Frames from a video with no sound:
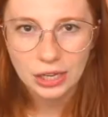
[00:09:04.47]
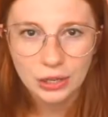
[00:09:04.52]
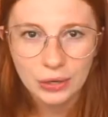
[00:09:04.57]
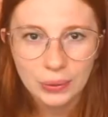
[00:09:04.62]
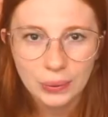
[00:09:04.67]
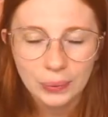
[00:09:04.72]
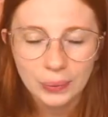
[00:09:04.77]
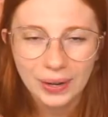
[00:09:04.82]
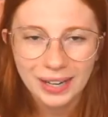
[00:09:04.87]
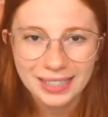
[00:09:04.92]

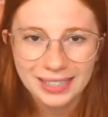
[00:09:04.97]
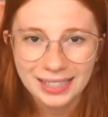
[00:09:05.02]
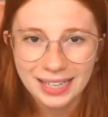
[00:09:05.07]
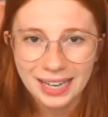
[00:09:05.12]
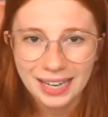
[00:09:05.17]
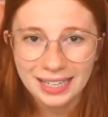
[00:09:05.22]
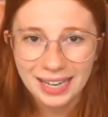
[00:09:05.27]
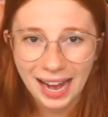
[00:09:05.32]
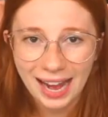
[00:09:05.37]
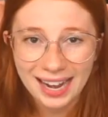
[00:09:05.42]
You
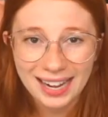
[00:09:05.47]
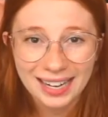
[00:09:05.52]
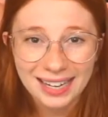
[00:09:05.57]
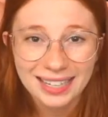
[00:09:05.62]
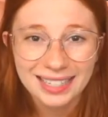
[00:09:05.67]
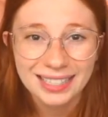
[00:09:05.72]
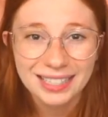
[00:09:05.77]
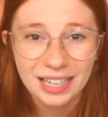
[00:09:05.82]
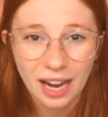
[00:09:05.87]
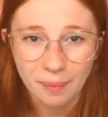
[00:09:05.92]
need a
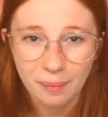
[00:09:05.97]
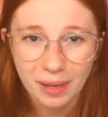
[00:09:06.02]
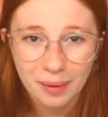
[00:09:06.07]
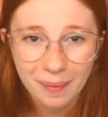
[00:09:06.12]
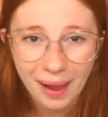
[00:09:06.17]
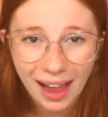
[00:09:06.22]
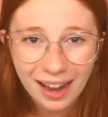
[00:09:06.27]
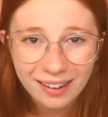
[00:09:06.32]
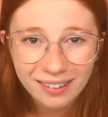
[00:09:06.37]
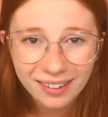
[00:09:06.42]
dummy
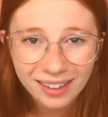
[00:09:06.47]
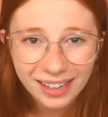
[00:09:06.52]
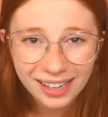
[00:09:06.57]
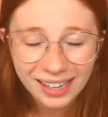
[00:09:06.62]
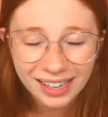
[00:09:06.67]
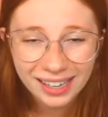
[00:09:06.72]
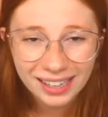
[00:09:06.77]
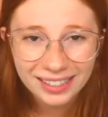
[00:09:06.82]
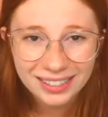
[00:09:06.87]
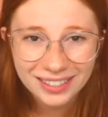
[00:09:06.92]

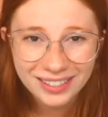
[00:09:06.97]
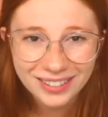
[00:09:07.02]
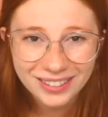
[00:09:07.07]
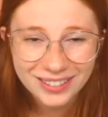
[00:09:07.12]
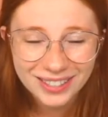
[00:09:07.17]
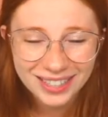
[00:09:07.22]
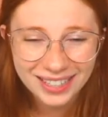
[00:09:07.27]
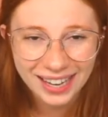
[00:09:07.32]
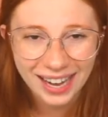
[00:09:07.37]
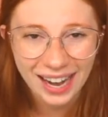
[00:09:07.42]
battery to use
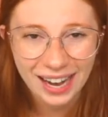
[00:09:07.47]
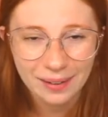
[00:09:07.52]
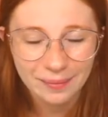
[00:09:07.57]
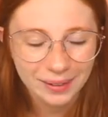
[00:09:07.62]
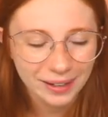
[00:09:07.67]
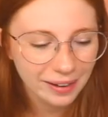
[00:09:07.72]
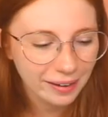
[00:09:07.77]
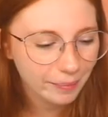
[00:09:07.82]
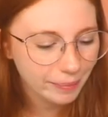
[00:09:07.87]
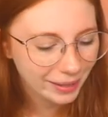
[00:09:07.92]
the
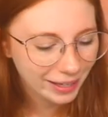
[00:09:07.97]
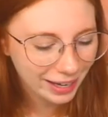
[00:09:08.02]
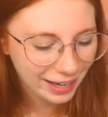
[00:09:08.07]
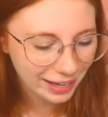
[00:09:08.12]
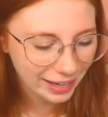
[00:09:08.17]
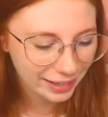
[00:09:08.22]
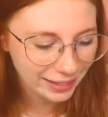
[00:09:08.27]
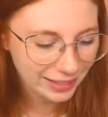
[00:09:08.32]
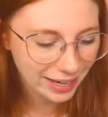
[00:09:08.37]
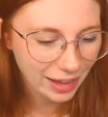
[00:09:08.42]
camera
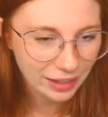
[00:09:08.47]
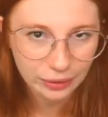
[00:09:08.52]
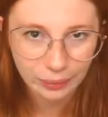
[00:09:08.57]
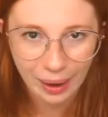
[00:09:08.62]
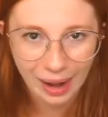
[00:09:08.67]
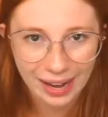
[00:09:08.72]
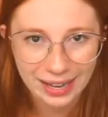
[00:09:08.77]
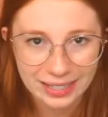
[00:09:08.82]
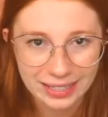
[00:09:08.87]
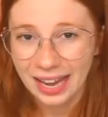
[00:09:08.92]
because
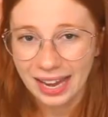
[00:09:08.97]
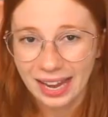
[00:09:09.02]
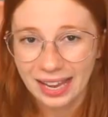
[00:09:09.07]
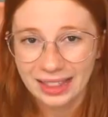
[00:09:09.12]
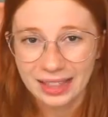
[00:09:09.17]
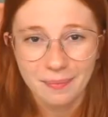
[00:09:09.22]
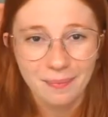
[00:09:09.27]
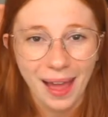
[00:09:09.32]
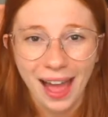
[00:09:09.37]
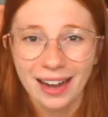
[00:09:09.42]
otherwise
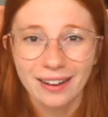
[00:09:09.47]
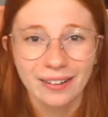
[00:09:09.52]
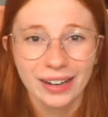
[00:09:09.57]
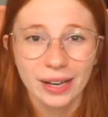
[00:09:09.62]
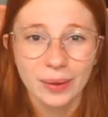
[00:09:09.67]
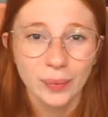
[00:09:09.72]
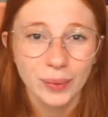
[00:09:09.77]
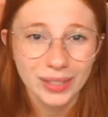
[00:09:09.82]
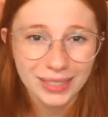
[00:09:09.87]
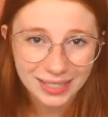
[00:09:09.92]
the battery
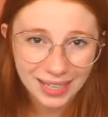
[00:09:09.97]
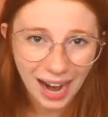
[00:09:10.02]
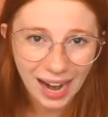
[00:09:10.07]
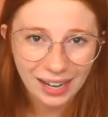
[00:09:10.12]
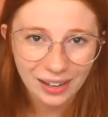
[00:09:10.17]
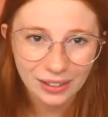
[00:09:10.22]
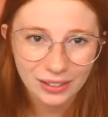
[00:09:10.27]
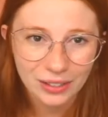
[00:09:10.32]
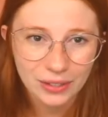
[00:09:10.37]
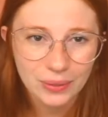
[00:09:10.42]
will die
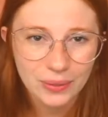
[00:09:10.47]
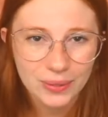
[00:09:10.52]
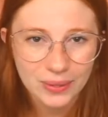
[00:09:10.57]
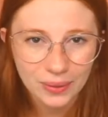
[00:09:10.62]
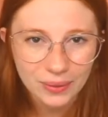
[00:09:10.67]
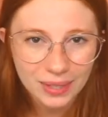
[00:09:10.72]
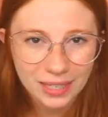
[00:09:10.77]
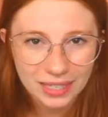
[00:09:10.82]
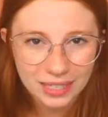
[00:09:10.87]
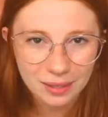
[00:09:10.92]
on you.
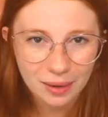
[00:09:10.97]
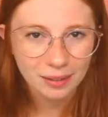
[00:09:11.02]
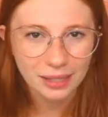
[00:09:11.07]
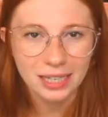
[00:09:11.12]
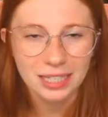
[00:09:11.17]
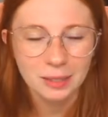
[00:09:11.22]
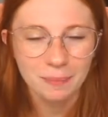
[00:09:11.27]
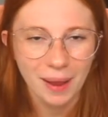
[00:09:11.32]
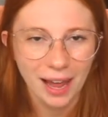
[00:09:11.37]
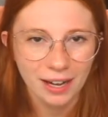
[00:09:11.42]
So this
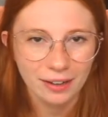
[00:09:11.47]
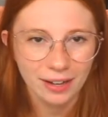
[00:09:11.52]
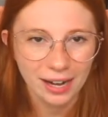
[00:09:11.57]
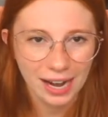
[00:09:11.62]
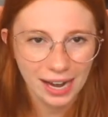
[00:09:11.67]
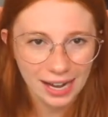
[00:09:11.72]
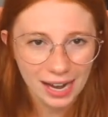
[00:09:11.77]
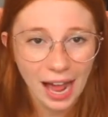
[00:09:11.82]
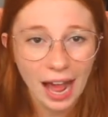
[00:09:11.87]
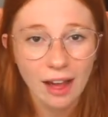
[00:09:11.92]
battery
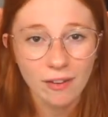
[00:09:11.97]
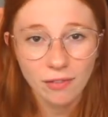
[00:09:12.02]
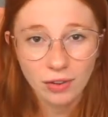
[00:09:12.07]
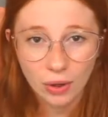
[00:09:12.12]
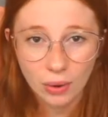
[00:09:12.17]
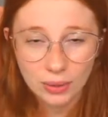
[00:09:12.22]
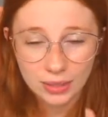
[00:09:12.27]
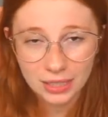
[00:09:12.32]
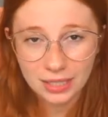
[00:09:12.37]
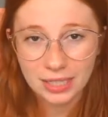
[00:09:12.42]
I have
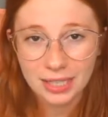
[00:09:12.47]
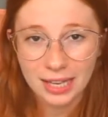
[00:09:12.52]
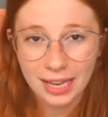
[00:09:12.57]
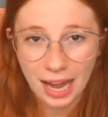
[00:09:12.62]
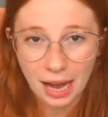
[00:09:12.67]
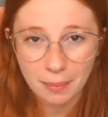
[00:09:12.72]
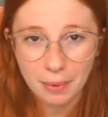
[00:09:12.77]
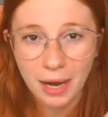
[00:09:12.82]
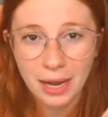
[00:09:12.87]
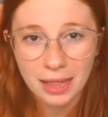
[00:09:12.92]
goes into the
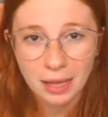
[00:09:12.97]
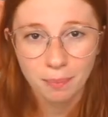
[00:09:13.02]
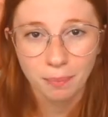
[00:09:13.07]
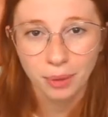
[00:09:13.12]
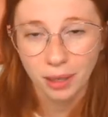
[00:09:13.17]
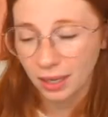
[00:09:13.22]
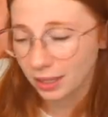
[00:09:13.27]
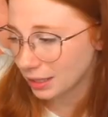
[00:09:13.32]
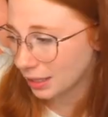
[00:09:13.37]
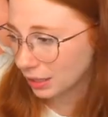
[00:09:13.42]
camera and then
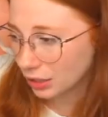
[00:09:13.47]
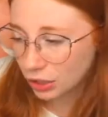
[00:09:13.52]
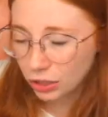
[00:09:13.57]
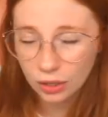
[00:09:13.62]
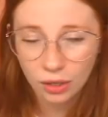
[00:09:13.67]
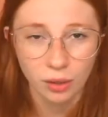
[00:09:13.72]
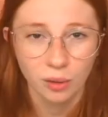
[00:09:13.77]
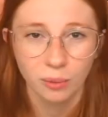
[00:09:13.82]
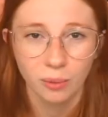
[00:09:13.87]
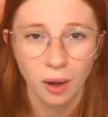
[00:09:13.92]
plugs into
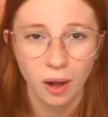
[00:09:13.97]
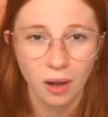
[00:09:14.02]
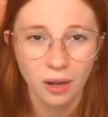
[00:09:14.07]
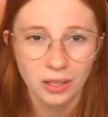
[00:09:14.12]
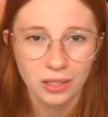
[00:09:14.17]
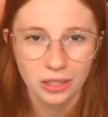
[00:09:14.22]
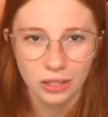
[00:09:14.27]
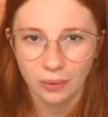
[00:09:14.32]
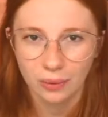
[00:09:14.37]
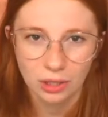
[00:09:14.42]
the wall,
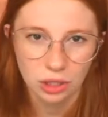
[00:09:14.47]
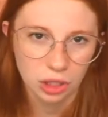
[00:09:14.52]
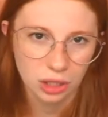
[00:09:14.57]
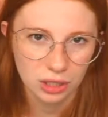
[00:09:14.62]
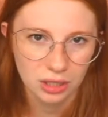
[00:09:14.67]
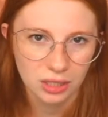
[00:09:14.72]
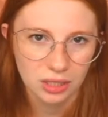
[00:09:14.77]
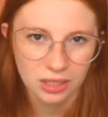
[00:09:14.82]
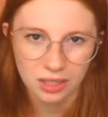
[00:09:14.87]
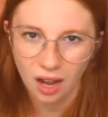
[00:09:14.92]
so it's
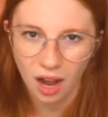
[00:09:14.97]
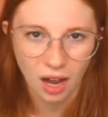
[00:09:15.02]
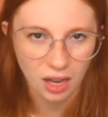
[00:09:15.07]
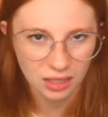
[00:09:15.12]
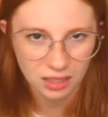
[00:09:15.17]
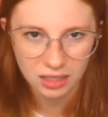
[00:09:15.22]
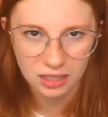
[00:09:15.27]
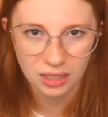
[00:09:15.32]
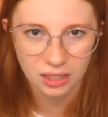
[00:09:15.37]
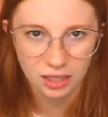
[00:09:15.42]
just
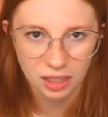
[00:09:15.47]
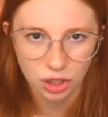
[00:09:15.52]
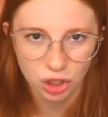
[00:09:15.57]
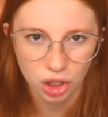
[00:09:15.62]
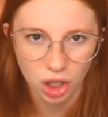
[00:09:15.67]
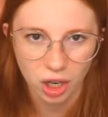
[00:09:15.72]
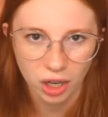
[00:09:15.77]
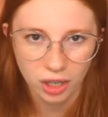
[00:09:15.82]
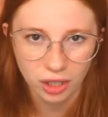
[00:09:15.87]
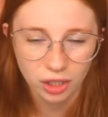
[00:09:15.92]
constantly
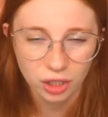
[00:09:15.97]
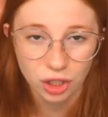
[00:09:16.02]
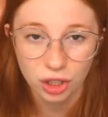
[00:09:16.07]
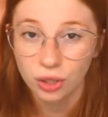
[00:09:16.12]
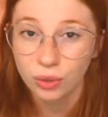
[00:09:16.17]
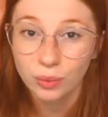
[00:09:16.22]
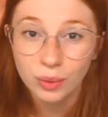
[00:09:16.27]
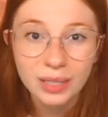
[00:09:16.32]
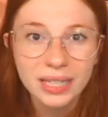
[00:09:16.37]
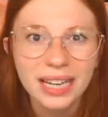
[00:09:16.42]
charged.
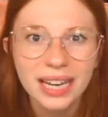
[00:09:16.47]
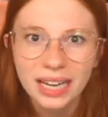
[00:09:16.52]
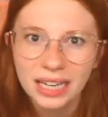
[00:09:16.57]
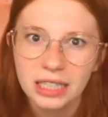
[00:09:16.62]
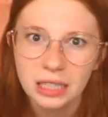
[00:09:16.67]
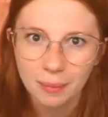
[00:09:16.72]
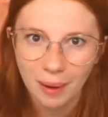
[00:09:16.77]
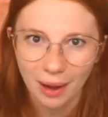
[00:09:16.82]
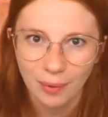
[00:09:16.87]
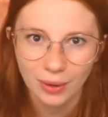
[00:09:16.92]
You need
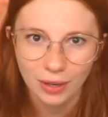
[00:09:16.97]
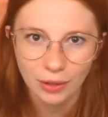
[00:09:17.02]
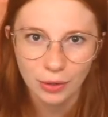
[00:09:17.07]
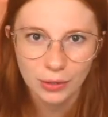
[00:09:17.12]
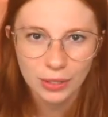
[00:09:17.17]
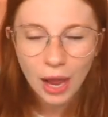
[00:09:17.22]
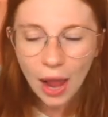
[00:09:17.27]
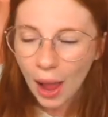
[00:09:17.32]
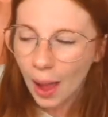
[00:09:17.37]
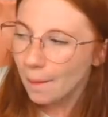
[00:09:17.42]
to buy one of
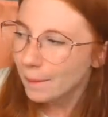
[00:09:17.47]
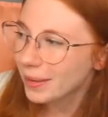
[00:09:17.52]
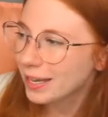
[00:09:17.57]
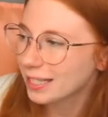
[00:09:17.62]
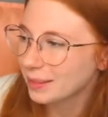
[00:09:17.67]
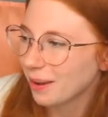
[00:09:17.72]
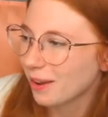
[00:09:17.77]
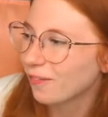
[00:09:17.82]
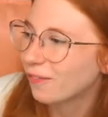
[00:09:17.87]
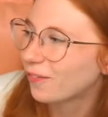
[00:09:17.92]
those because
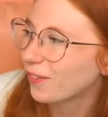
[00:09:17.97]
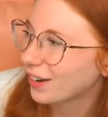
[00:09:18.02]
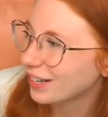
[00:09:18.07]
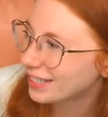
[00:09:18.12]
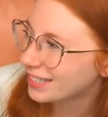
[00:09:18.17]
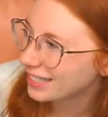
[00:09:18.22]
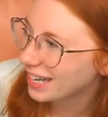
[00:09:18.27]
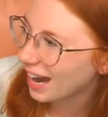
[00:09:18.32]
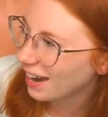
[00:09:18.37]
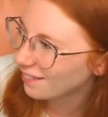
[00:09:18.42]
my
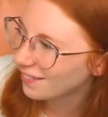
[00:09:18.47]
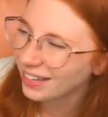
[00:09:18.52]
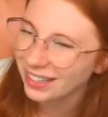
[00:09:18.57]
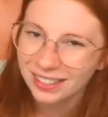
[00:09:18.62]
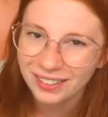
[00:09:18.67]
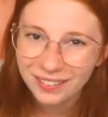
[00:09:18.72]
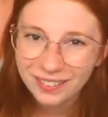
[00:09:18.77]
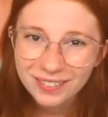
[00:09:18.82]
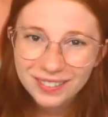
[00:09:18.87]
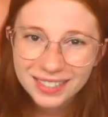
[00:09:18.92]
first time I
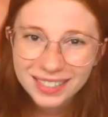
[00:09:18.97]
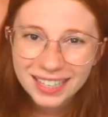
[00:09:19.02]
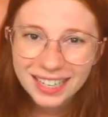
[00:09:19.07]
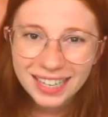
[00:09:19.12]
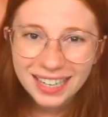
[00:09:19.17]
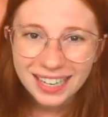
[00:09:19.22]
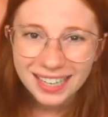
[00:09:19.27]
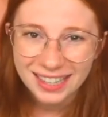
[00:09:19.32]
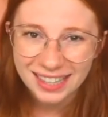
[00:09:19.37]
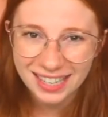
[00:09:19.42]
used
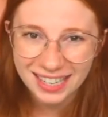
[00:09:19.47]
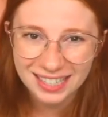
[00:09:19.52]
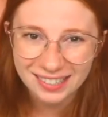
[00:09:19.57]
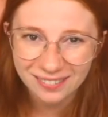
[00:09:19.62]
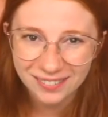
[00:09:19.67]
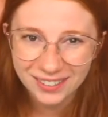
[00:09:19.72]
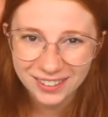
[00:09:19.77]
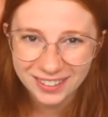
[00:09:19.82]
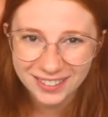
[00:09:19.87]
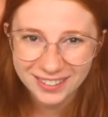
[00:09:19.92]
this
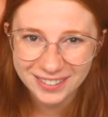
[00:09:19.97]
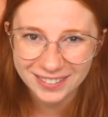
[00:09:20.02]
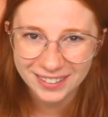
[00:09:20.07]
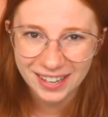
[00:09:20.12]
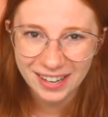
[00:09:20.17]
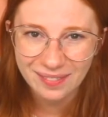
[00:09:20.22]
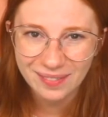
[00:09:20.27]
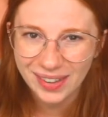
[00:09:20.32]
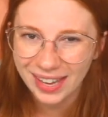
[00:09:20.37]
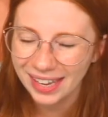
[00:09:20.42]
for a
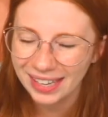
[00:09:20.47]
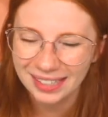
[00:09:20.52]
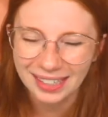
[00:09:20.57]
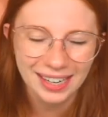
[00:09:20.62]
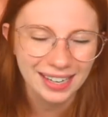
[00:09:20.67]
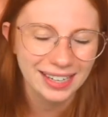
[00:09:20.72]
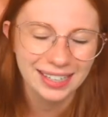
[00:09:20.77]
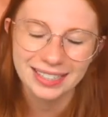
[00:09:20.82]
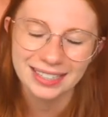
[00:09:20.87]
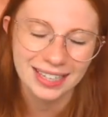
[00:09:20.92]
stream, it
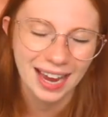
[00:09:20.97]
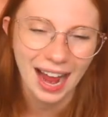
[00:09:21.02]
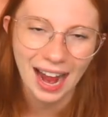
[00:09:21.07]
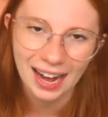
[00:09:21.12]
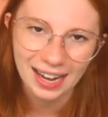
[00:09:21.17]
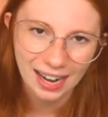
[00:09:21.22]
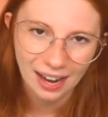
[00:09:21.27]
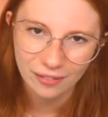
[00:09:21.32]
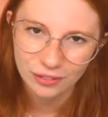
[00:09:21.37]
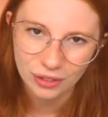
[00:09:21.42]
like
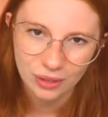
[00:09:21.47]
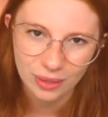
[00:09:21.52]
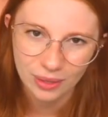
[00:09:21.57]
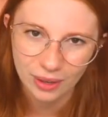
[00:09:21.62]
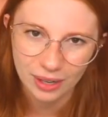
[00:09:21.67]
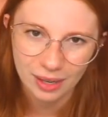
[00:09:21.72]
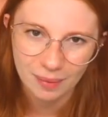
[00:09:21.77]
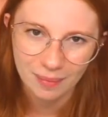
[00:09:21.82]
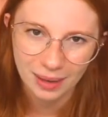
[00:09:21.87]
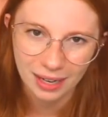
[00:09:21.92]
died after
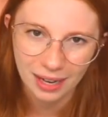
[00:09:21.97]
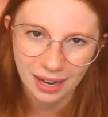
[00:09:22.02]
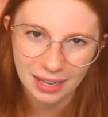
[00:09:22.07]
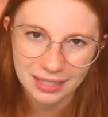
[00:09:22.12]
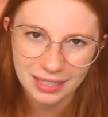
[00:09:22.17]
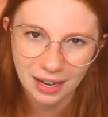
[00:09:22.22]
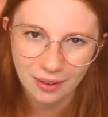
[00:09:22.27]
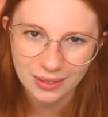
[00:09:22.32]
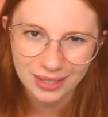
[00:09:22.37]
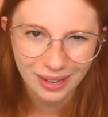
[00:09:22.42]
30 minutes.
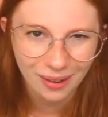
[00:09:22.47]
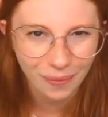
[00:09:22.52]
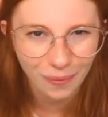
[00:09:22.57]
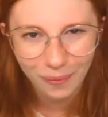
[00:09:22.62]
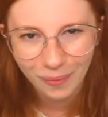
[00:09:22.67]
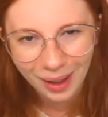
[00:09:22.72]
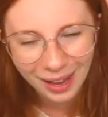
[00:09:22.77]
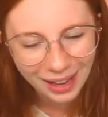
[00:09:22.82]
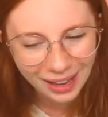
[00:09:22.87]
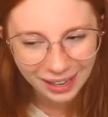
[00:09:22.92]
And I was like,
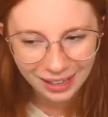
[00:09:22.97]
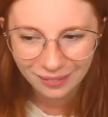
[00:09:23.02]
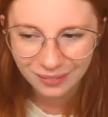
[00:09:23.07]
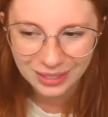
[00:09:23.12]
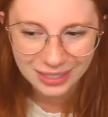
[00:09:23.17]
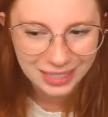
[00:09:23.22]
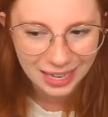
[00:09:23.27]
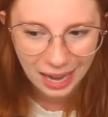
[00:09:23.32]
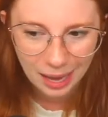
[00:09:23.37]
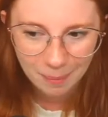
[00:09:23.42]
why?
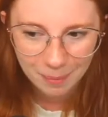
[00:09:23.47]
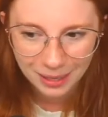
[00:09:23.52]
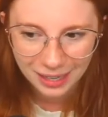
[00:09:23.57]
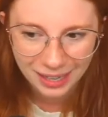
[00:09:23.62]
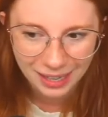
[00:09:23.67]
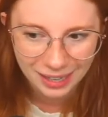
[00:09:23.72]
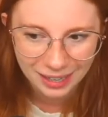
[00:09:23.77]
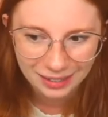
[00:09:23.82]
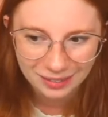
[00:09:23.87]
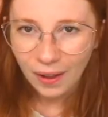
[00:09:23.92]
What's
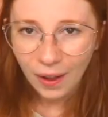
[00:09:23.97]
happening?